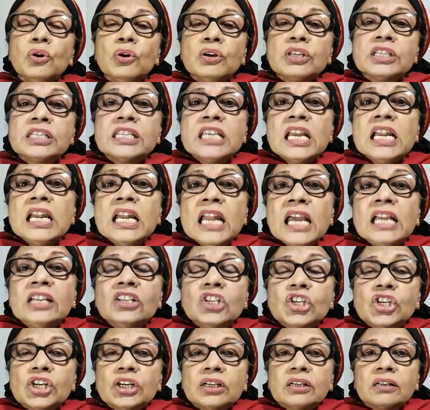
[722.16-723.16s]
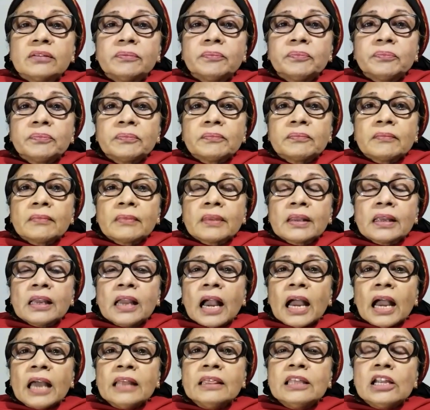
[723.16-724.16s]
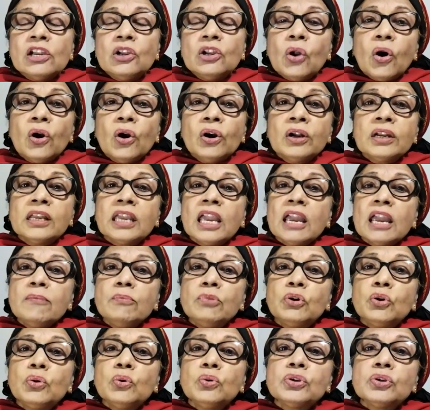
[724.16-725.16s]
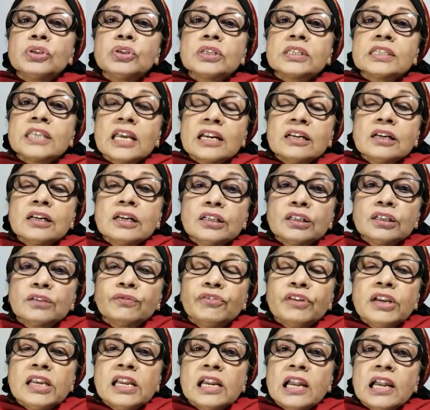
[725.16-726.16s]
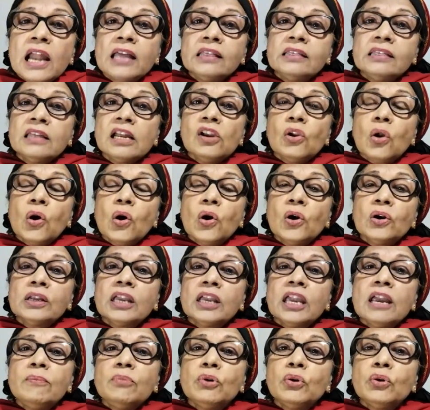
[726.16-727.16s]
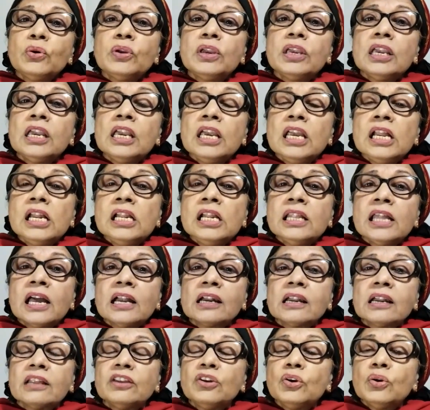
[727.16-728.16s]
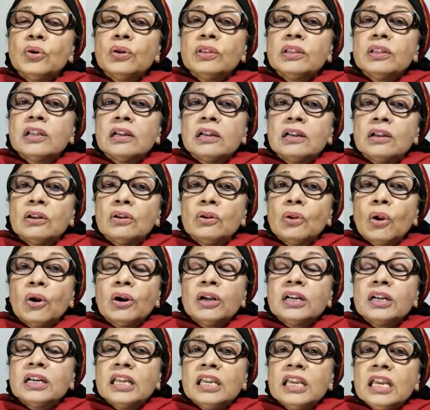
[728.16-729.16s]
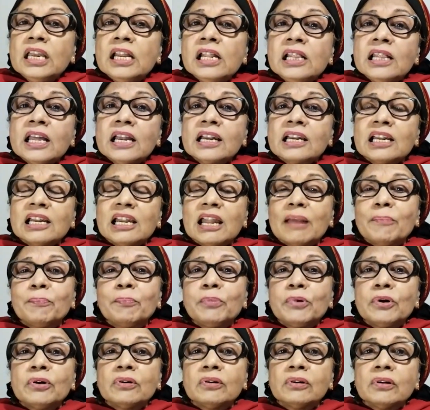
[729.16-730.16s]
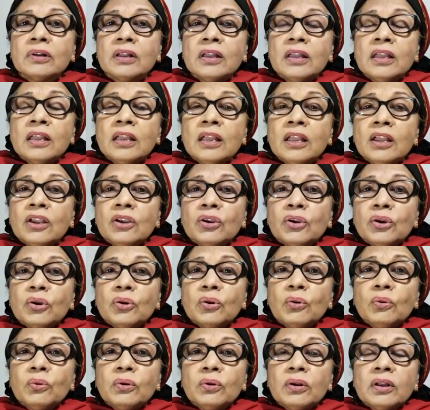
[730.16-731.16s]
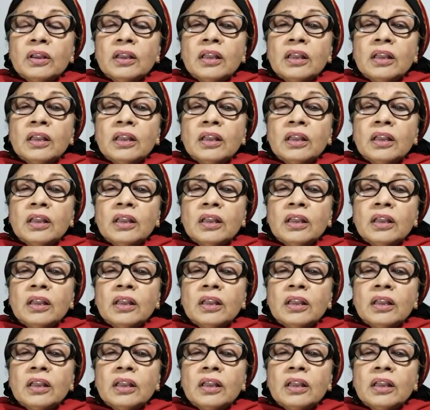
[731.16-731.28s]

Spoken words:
sin nature. And the Lord came to set us free. Like the Lord came to heal that, you know, the Lord healed that leper, you know.